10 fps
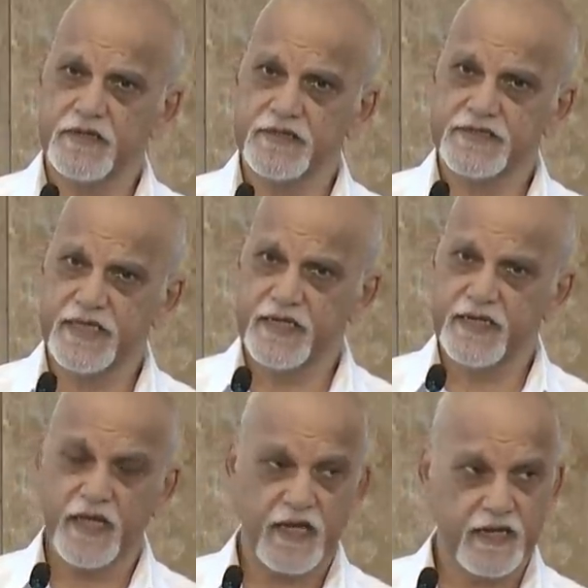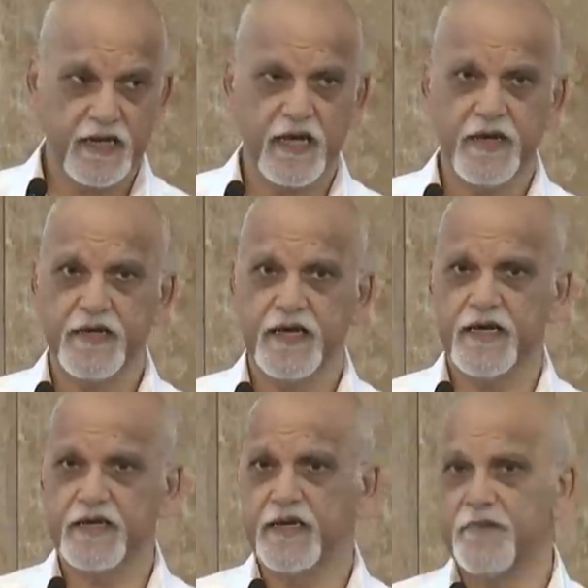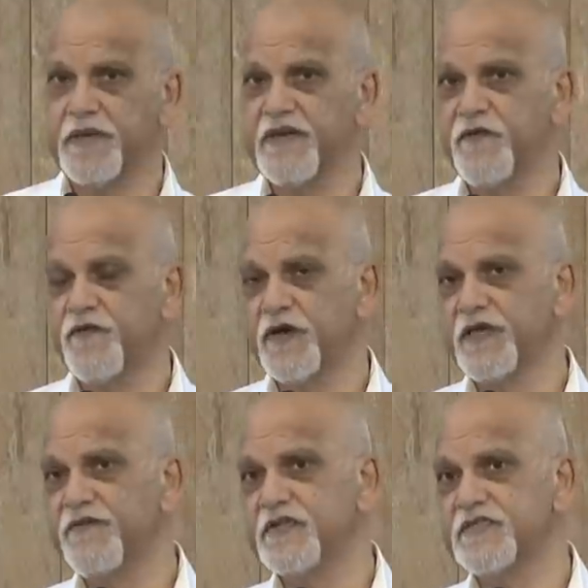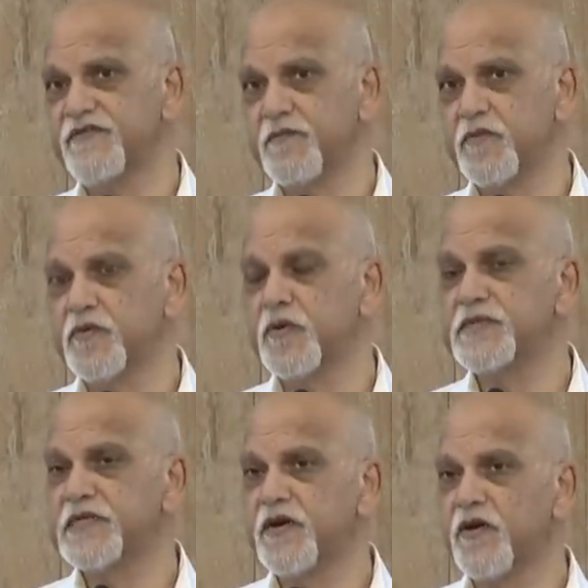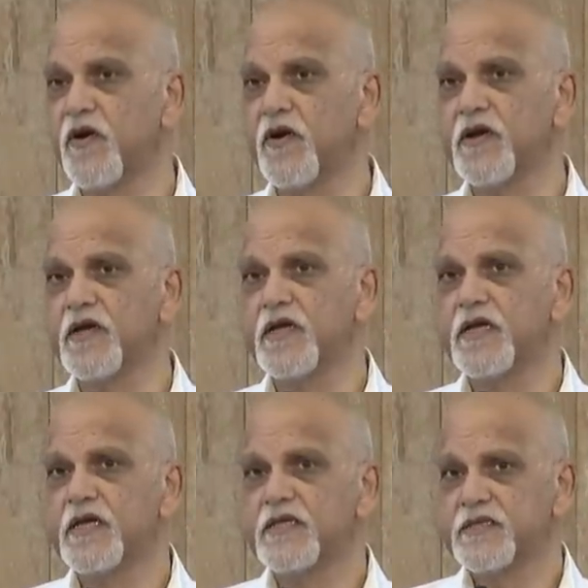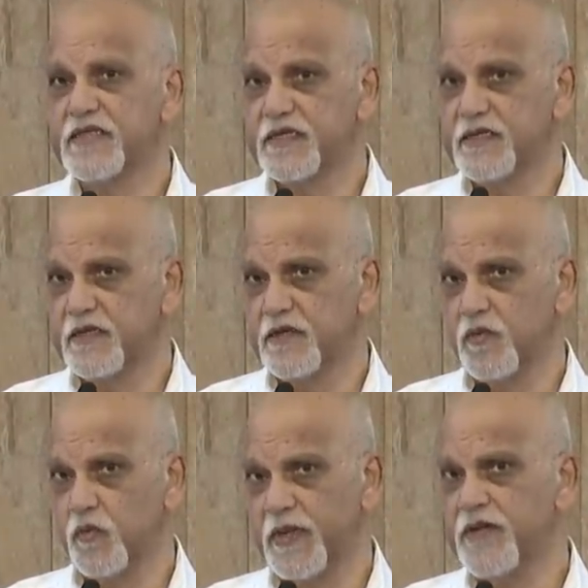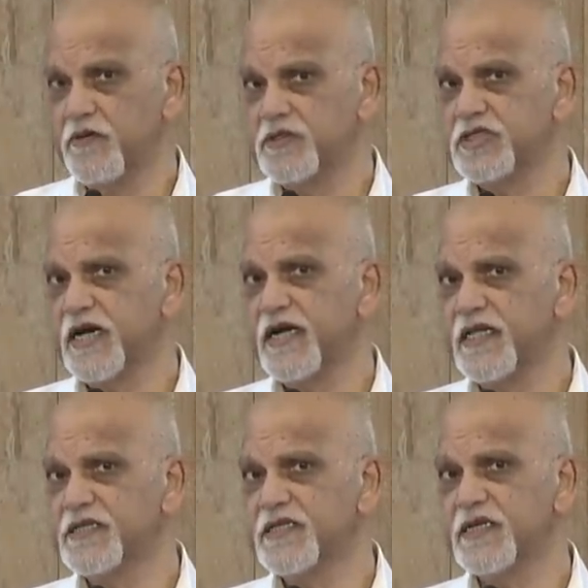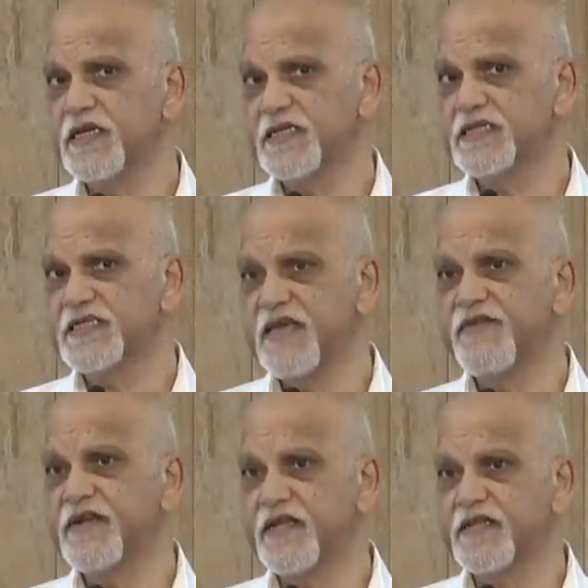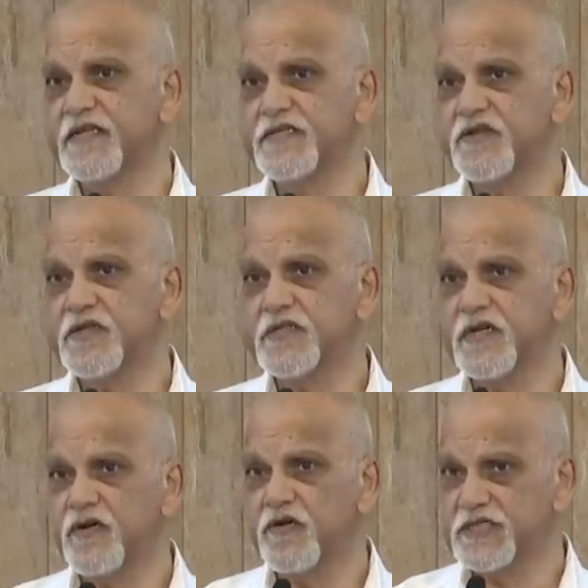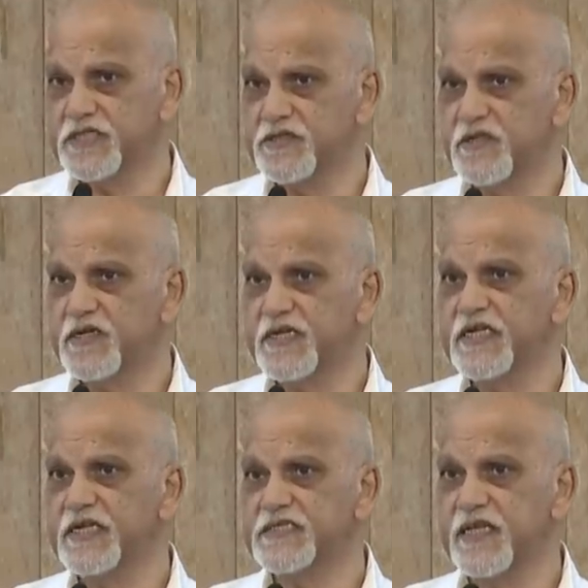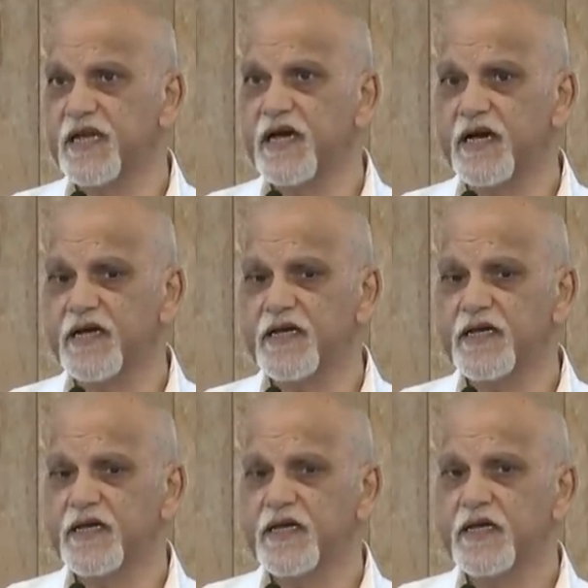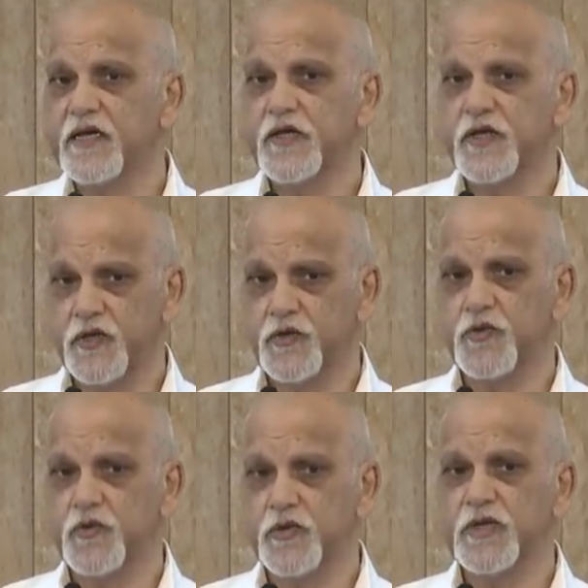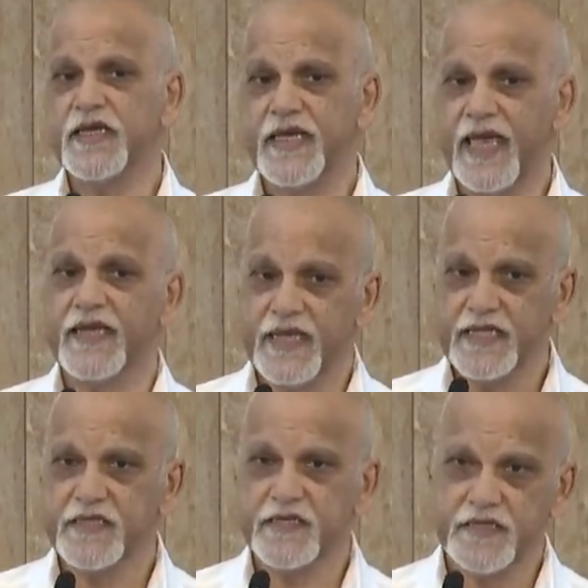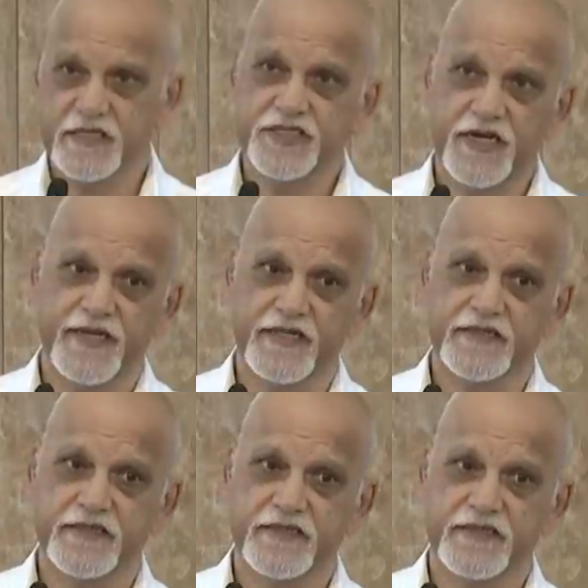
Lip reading: said, and I beg for forgiveness if I'm quoting wrong, that when your child is seven and he's not, or she's not reading Salah, you can hit the child.